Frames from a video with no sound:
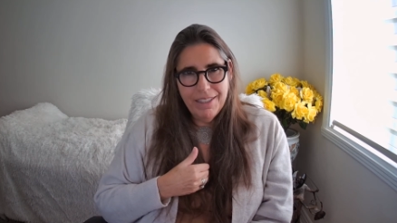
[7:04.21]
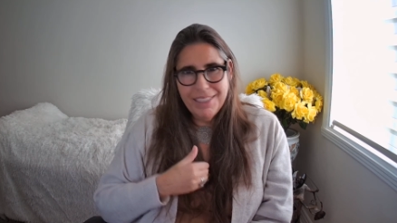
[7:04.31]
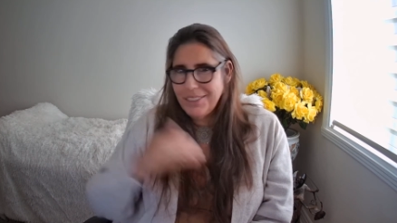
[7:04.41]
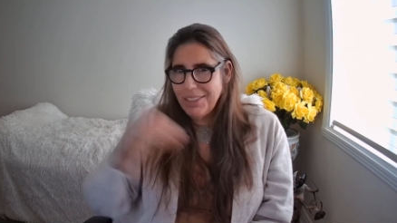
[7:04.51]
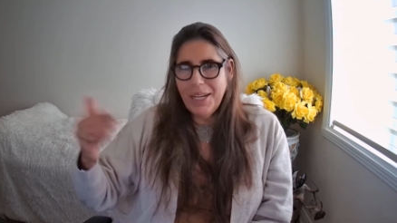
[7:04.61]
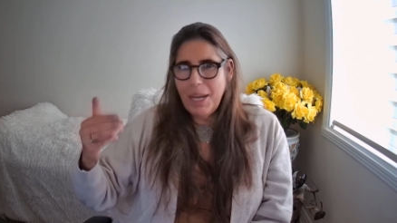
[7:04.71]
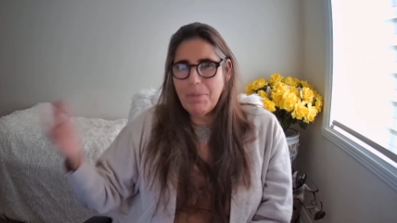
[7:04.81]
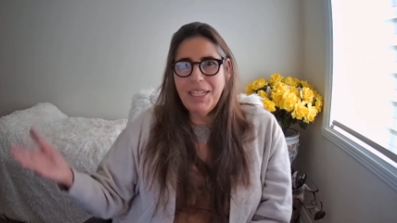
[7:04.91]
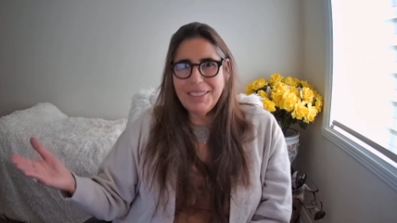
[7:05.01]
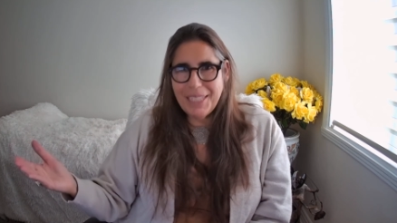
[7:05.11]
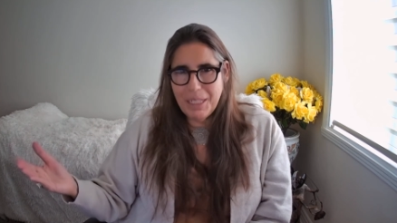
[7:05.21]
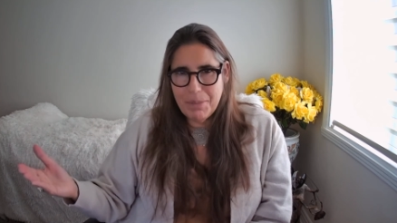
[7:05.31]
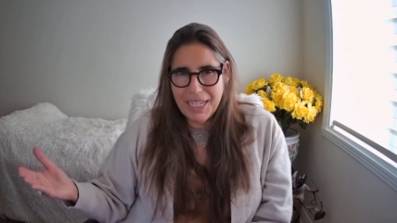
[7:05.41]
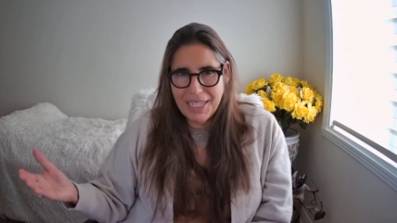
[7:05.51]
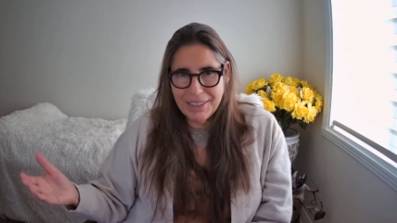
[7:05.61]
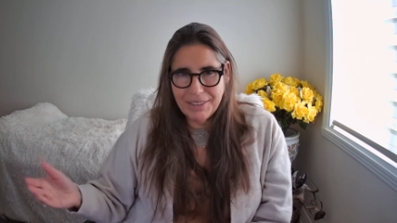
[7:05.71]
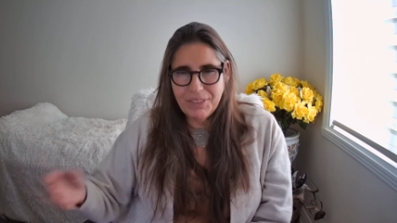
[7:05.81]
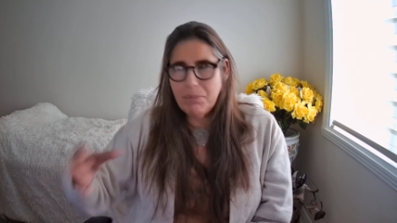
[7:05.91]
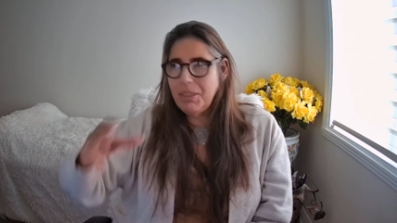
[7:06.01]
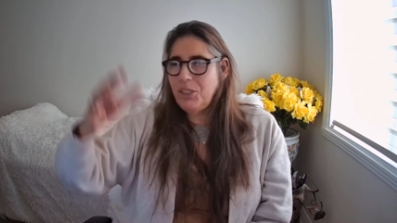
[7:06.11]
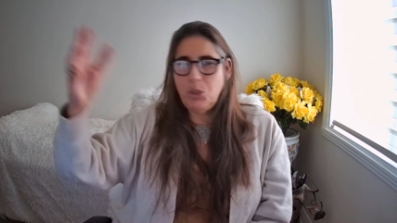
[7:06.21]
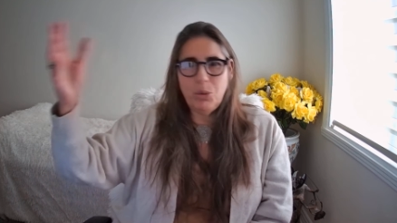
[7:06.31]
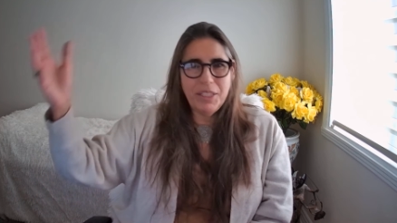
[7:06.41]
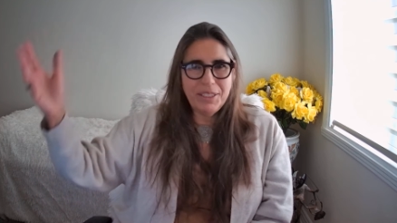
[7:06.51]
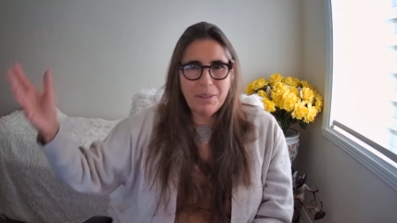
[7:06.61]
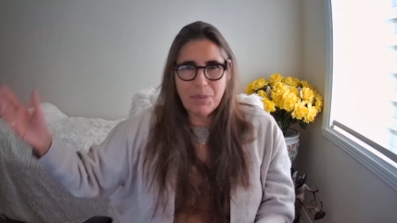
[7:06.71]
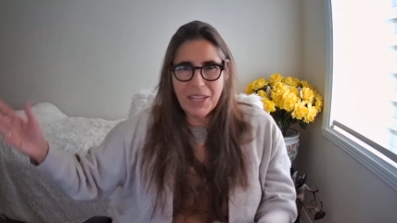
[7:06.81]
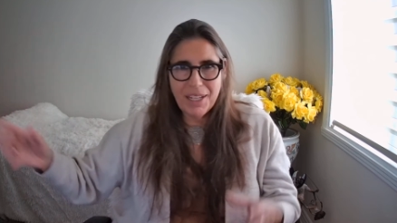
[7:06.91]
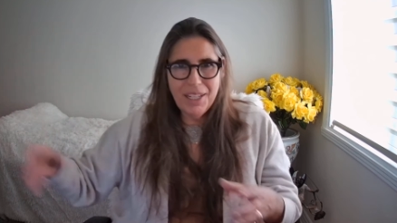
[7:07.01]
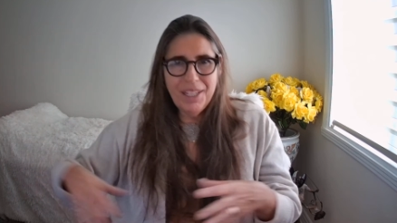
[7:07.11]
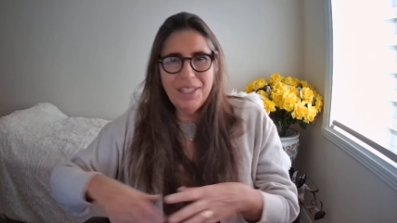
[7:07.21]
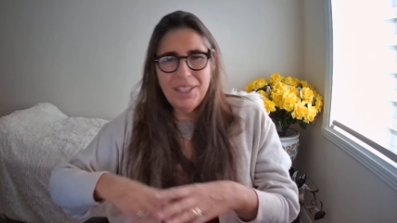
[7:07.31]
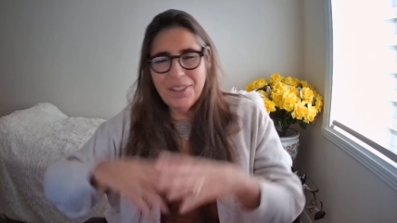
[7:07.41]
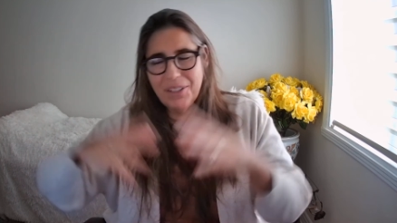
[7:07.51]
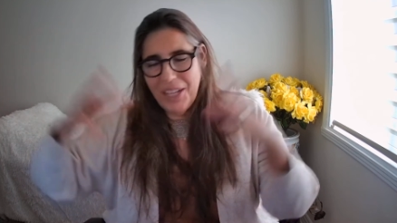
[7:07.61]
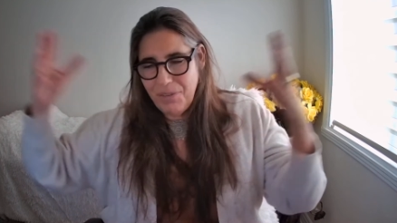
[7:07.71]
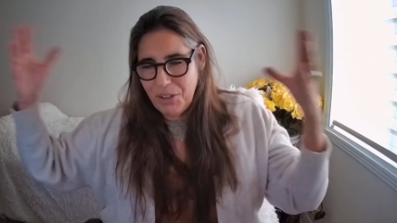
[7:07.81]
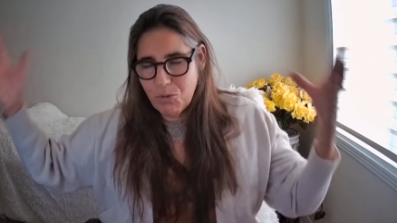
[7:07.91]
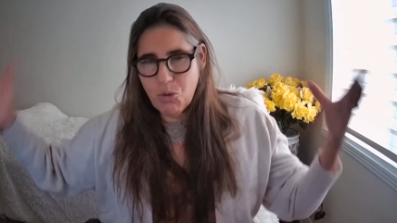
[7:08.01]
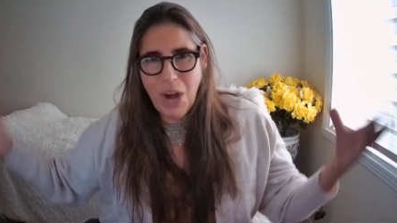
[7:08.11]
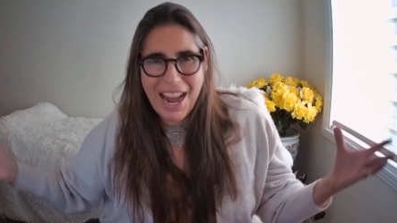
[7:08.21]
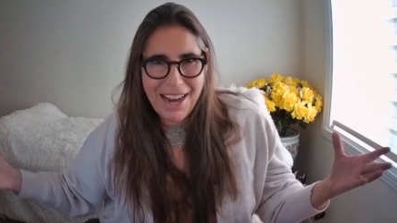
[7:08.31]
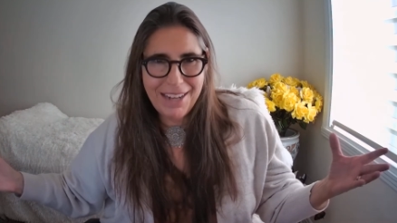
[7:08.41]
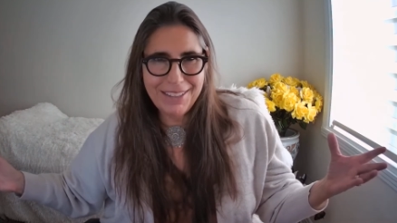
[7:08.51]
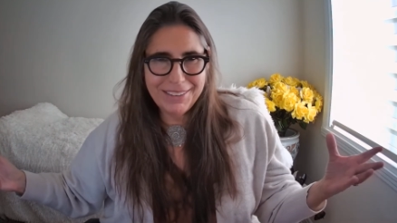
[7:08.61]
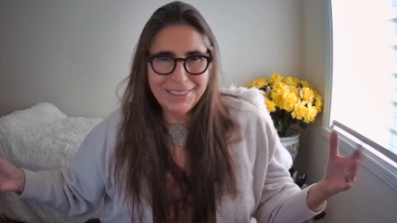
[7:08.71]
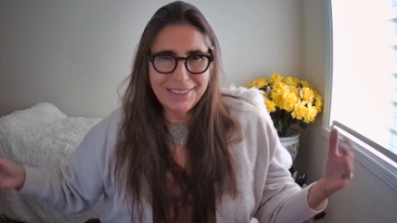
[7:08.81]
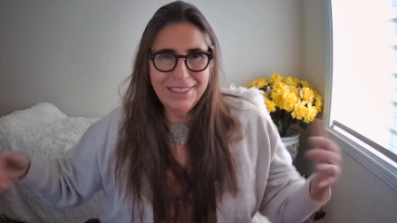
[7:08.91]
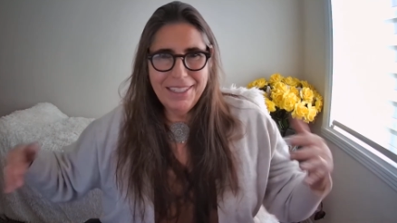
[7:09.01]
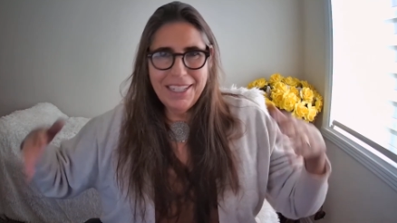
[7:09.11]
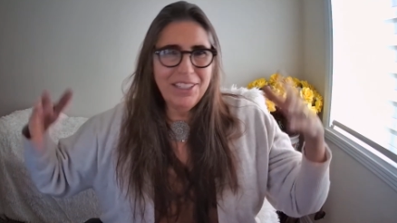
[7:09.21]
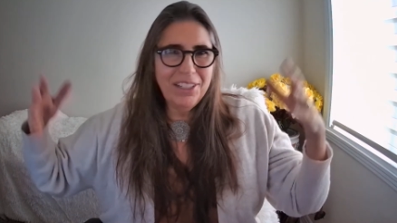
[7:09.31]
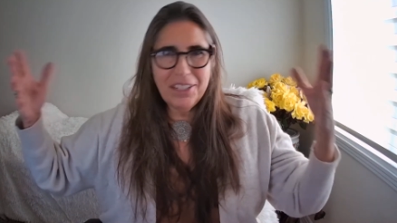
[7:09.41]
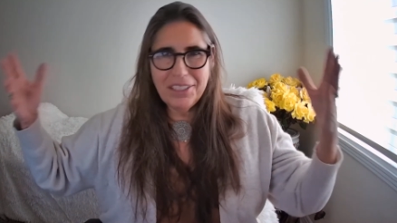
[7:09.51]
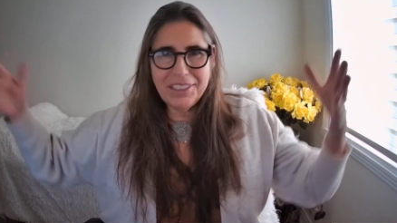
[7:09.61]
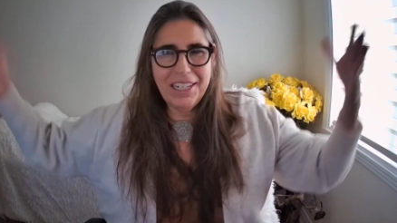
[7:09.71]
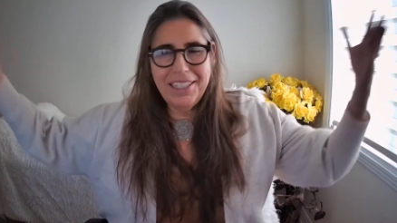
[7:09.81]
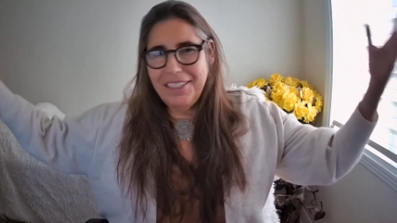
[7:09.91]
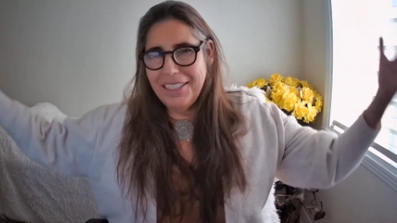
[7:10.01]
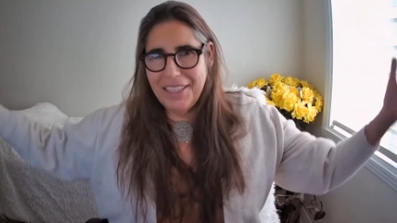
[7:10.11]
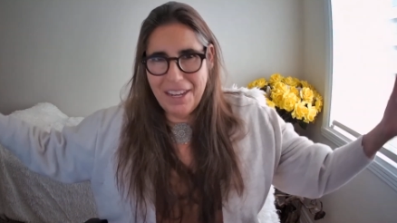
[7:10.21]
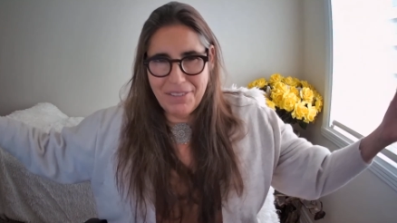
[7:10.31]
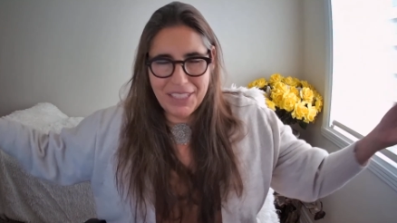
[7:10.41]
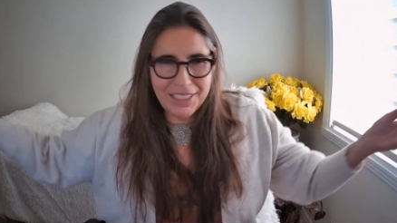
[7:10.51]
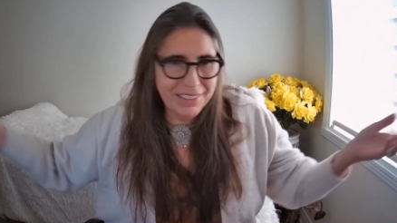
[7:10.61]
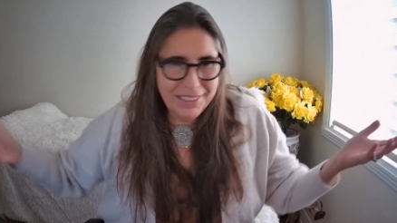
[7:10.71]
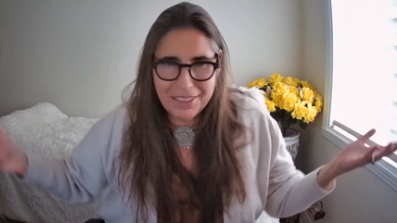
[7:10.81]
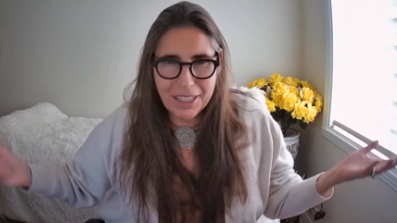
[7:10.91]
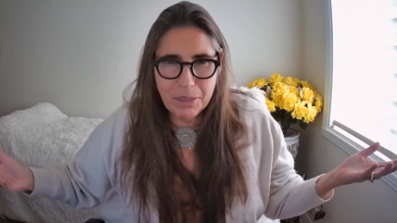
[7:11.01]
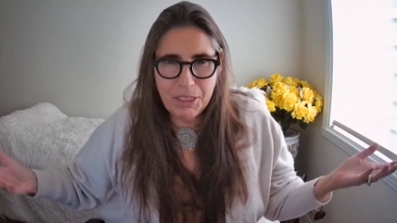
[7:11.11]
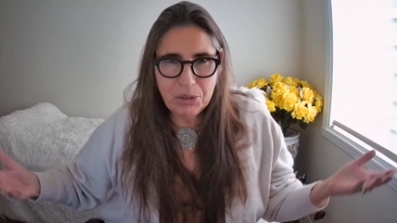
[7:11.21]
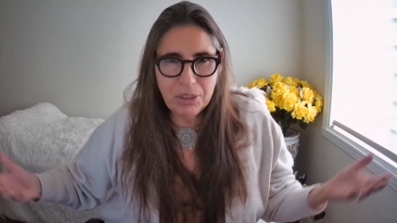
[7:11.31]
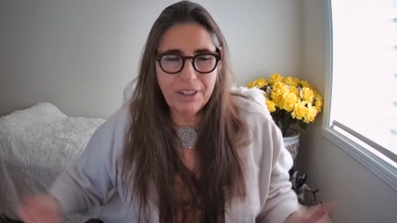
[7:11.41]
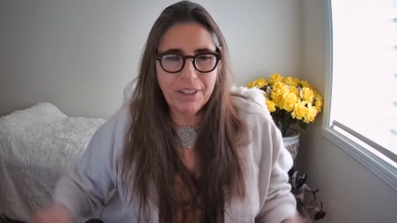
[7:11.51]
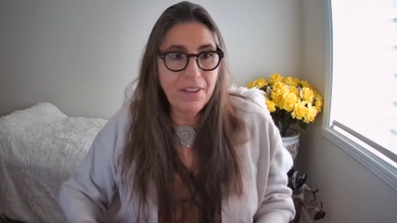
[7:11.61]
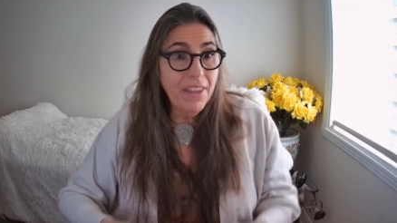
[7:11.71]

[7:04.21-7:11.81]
It's not happening to anybody else. If somebody's doing something, you know, if it rains and you go outside and you love it, you're not going to be triggered.